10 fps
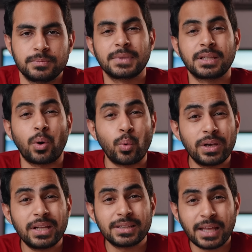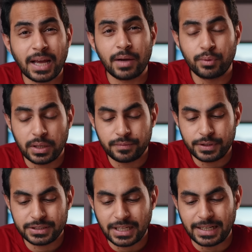The only thing I would have
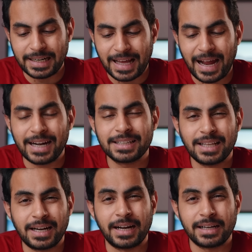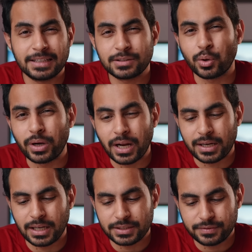wished that it had that at least Gorilla
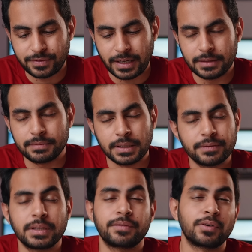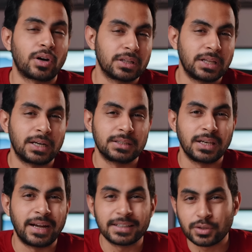Glass 5, even if not that the latest